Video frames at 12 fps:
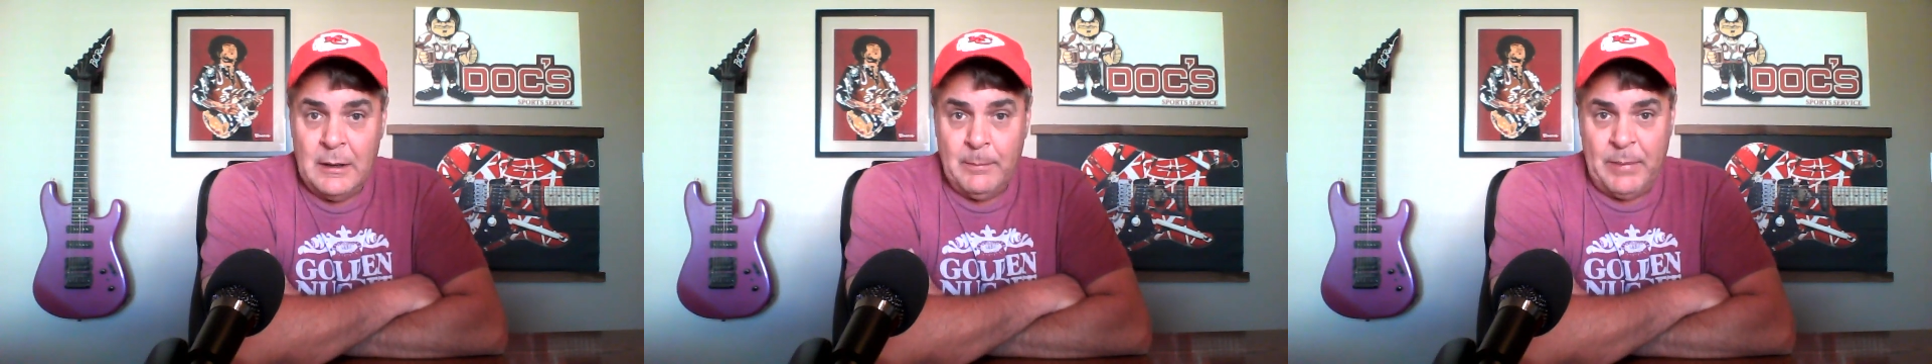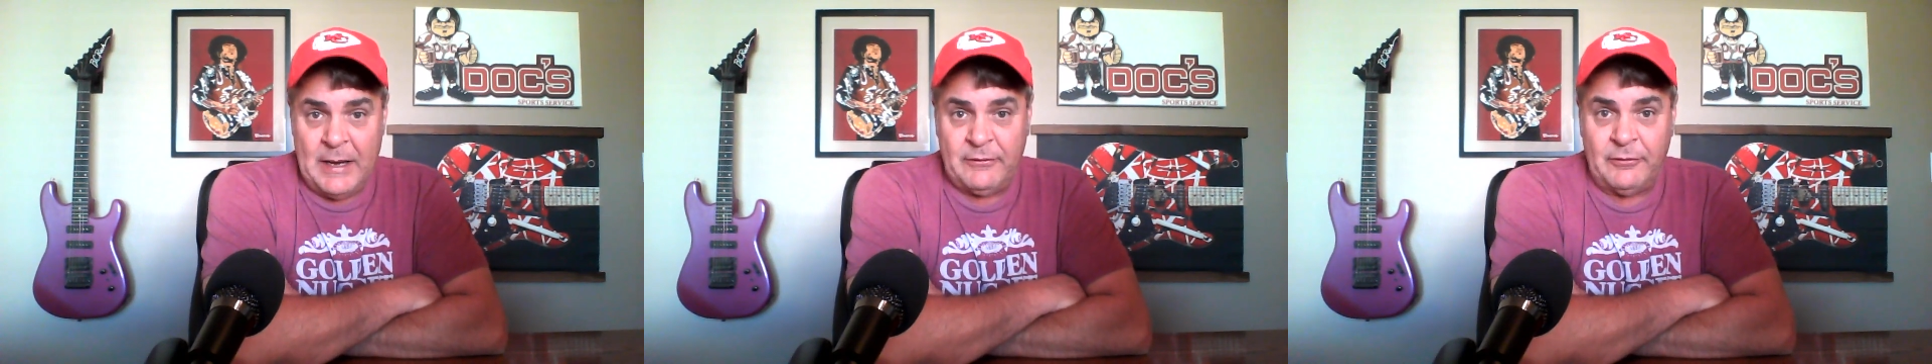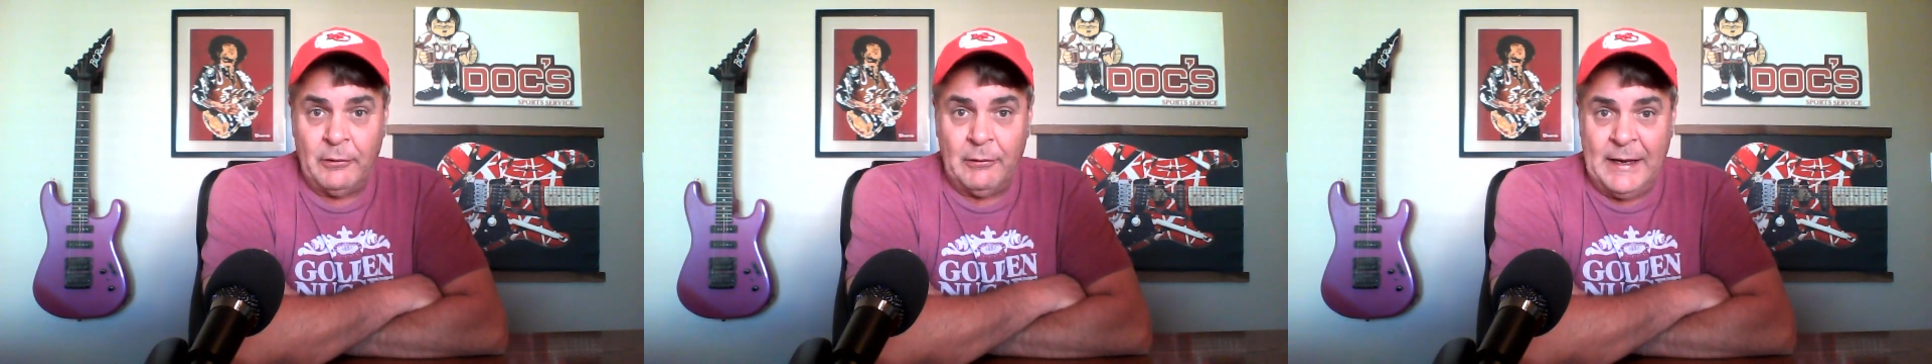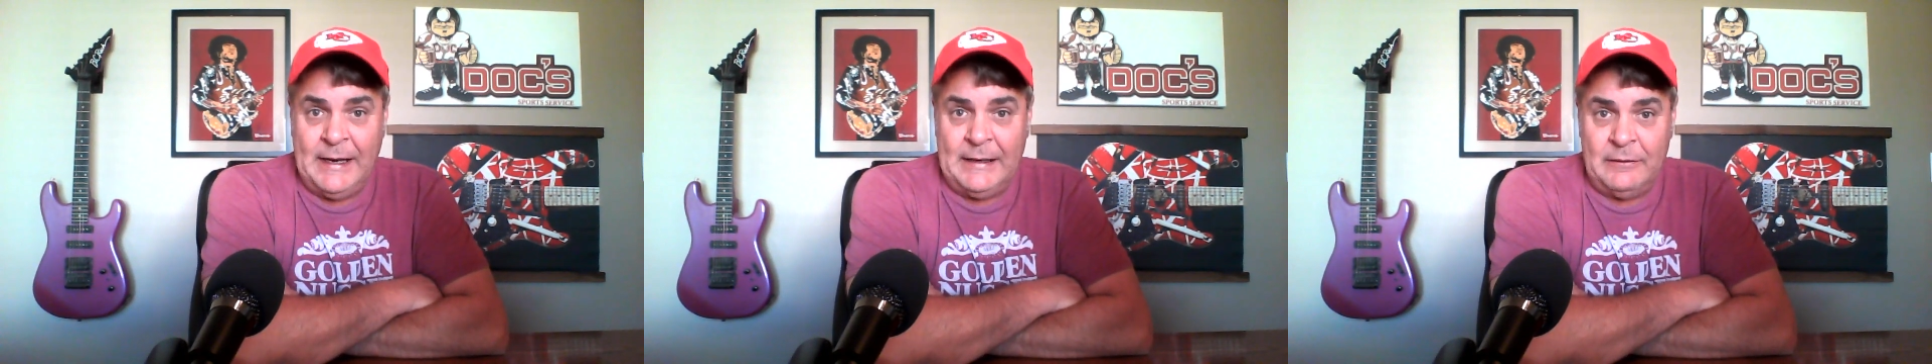picks are
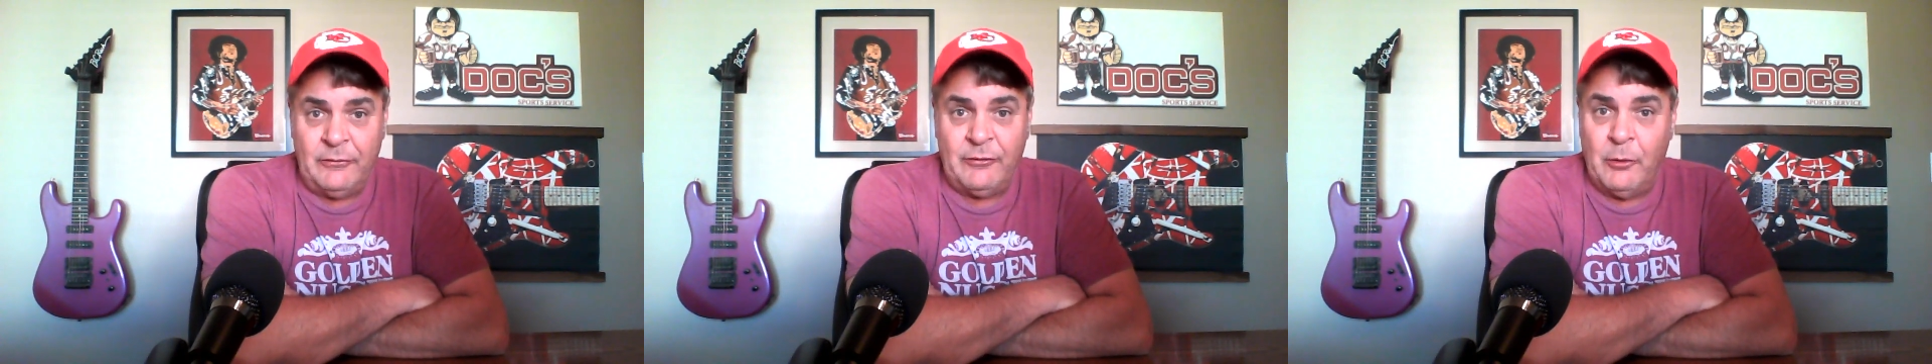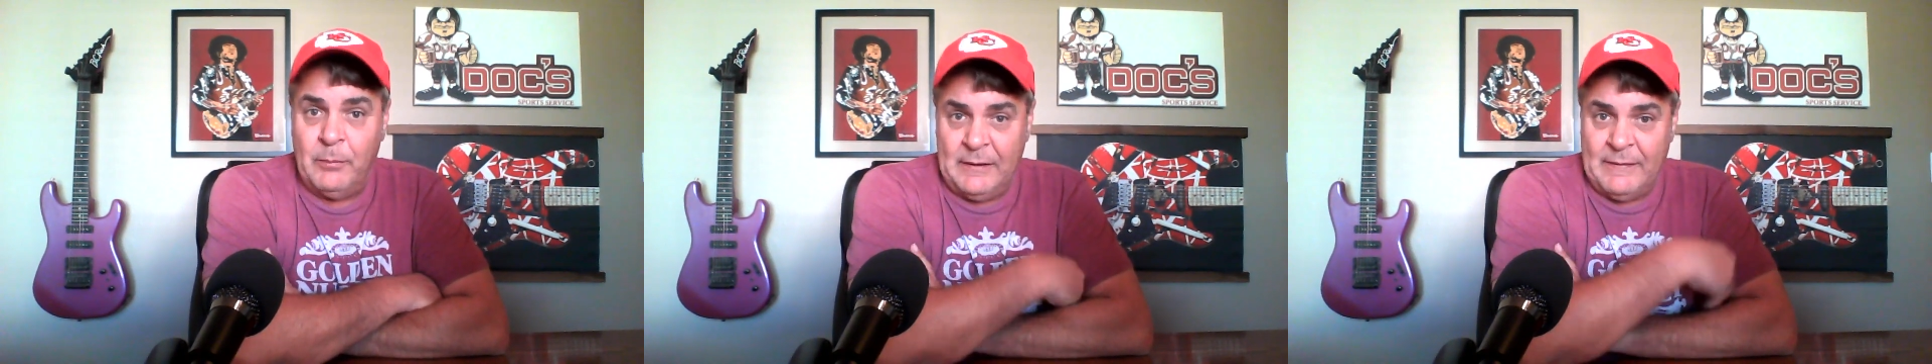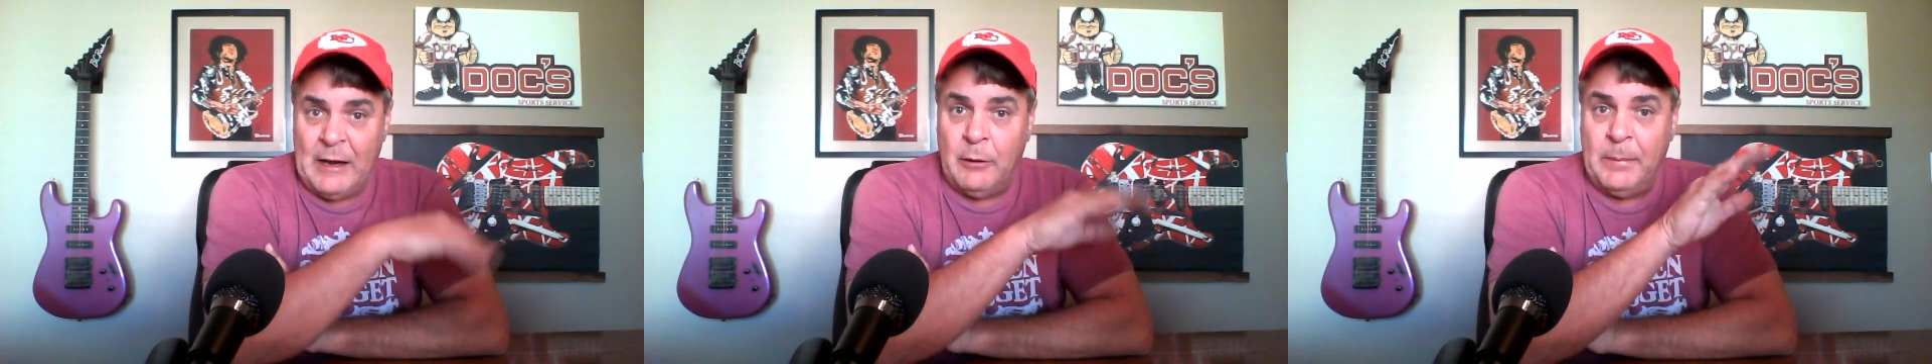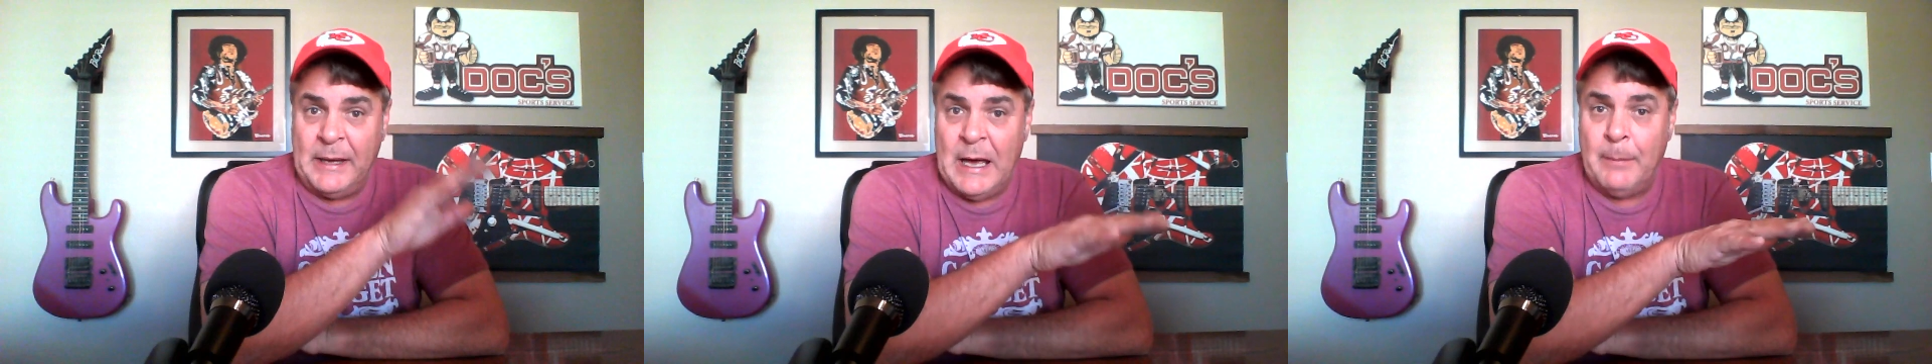lean. So be that'll
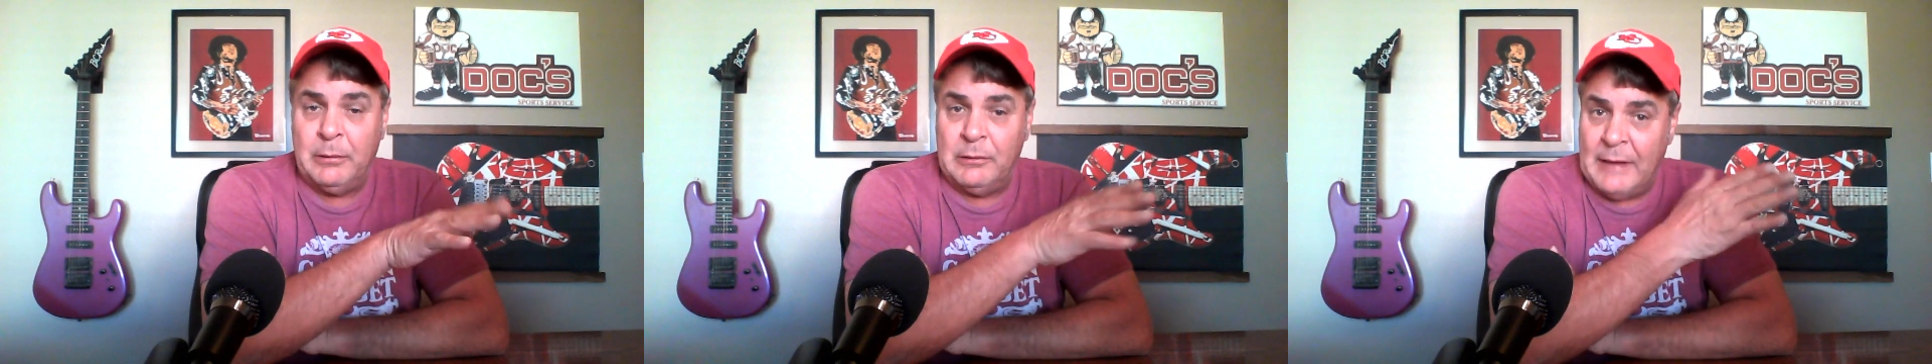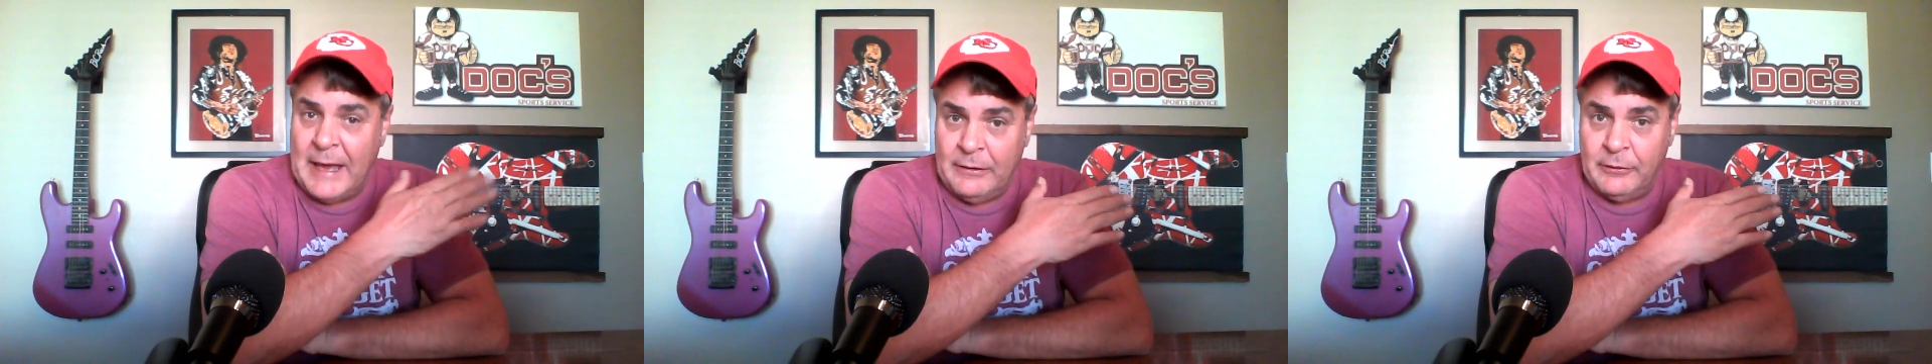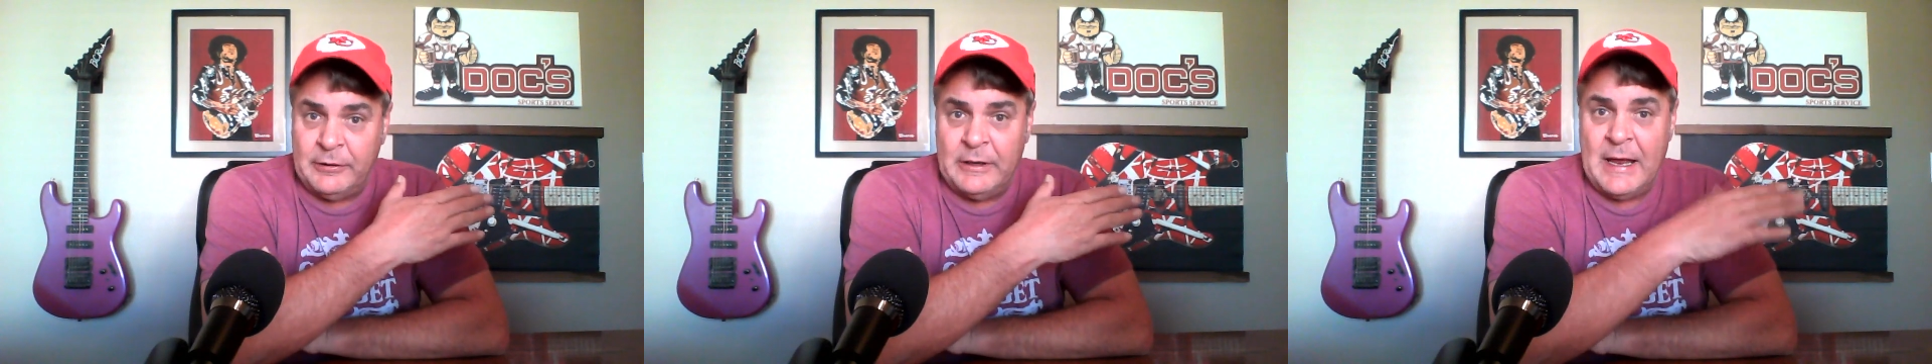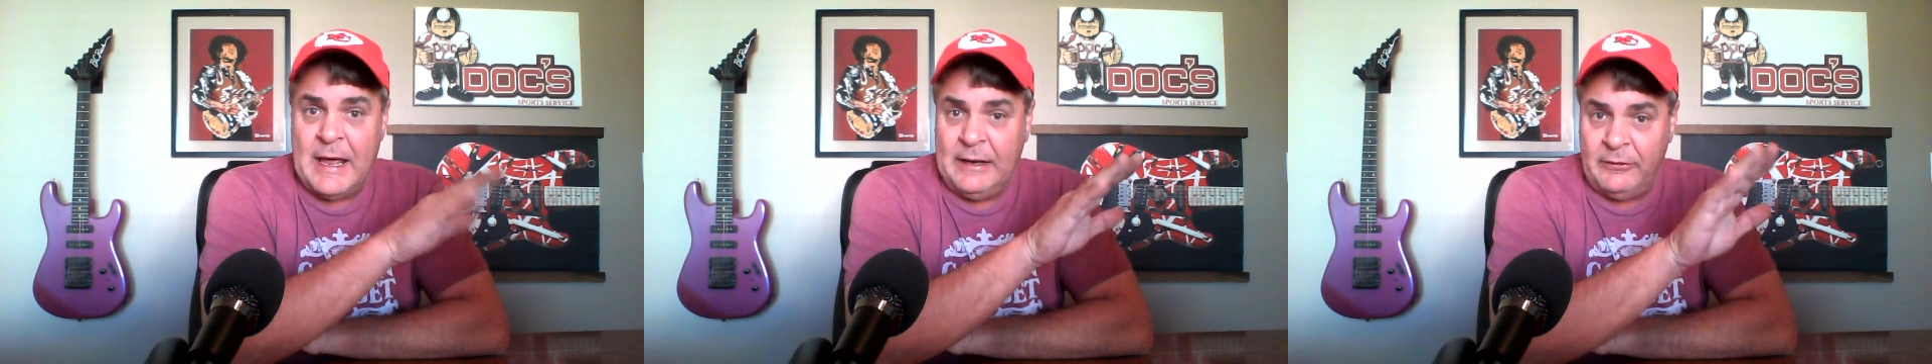be up later today.